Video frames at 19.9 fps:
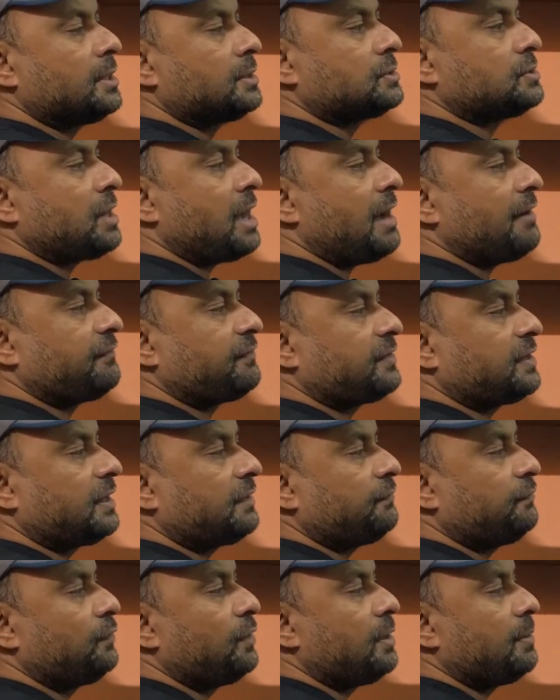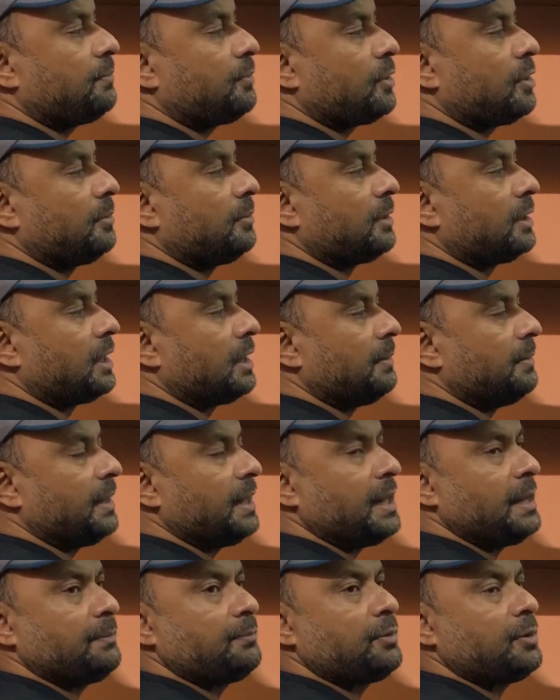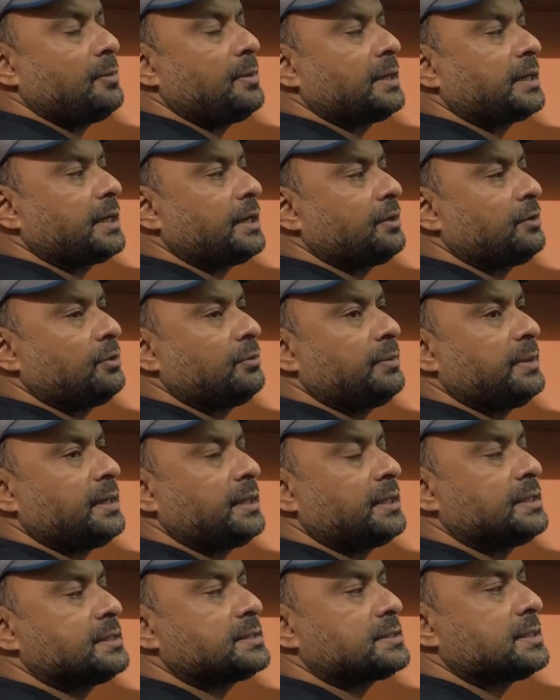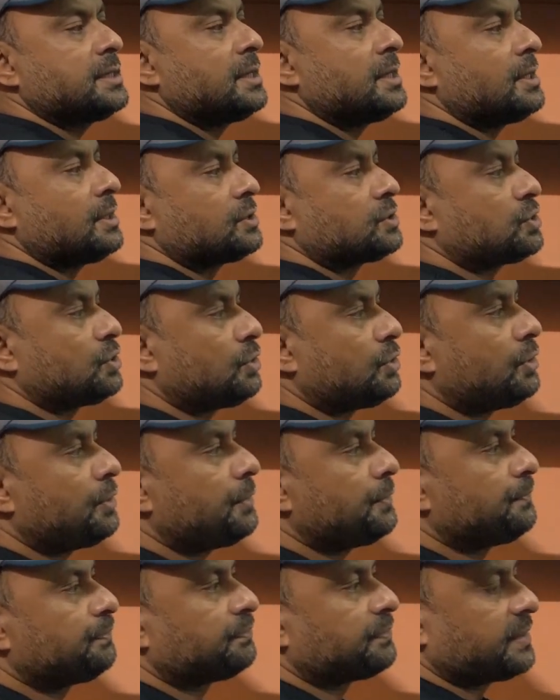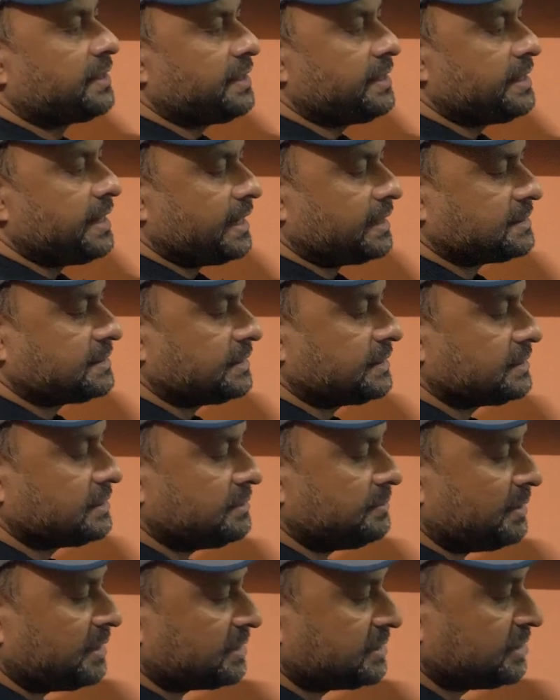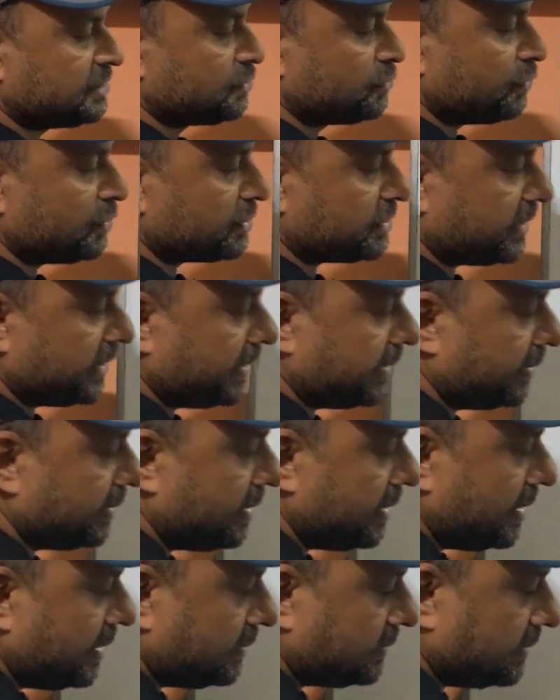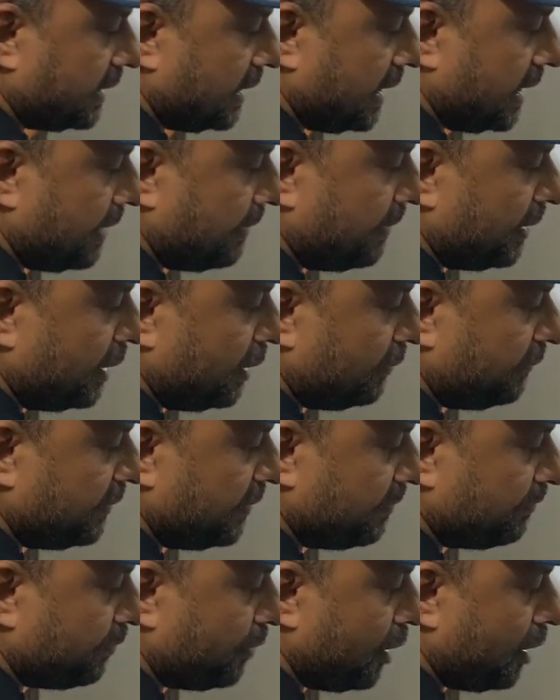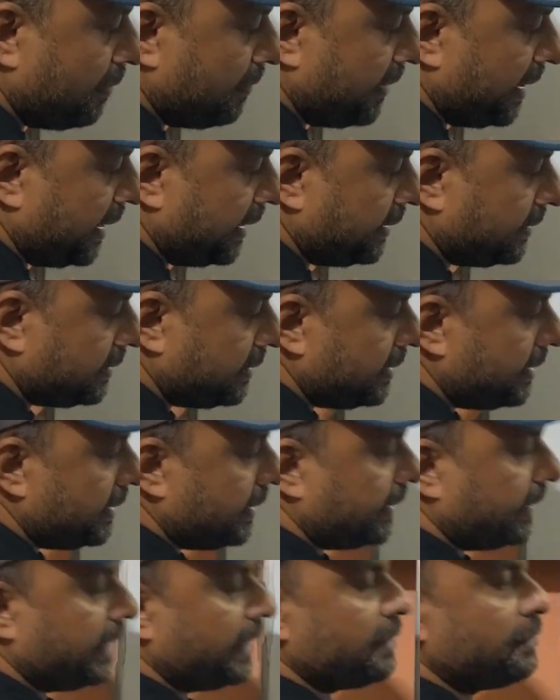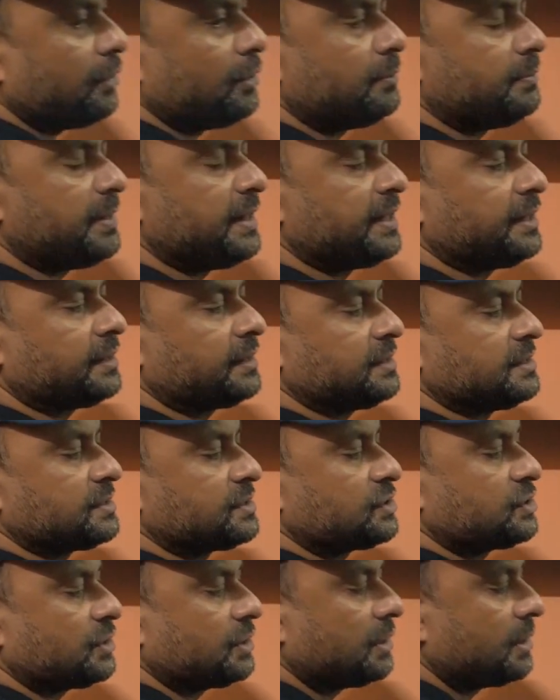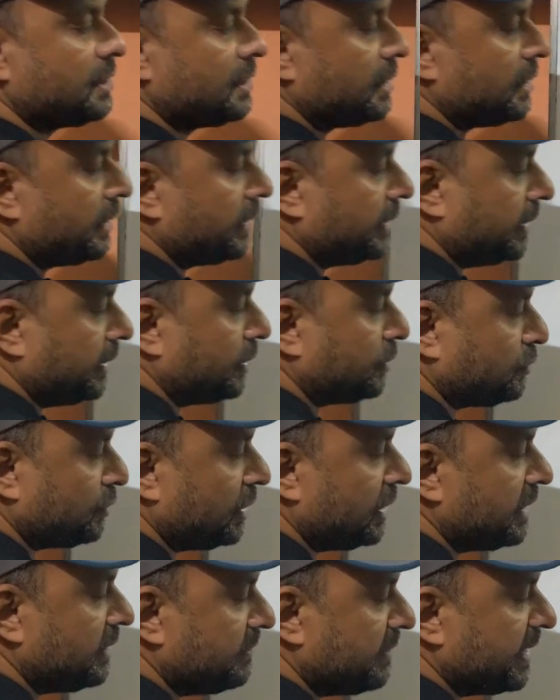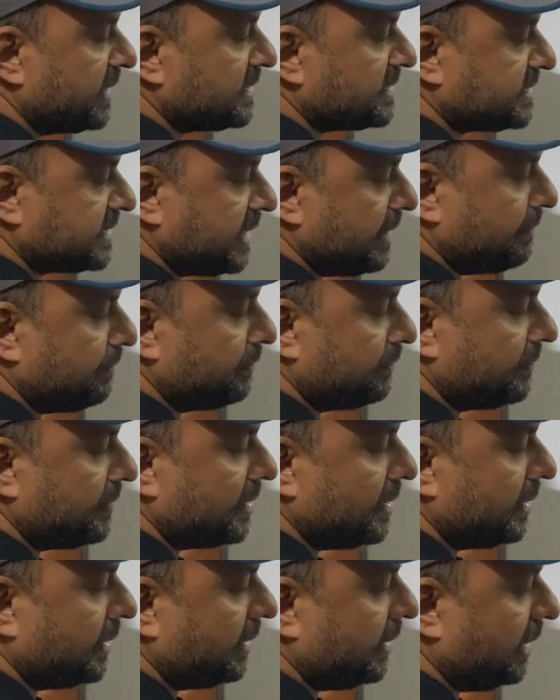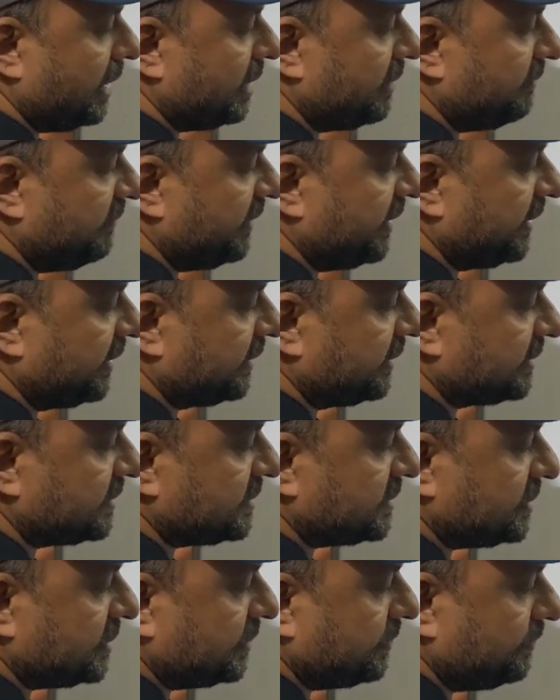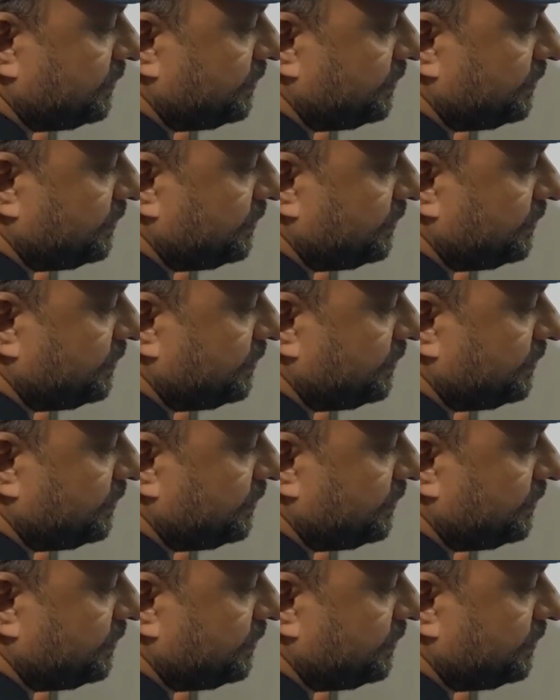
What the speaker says: So after full employment level, employment cannot be increased. So in excess demand situation, the level of employment cannot be increased. It will remain same, can't be increased.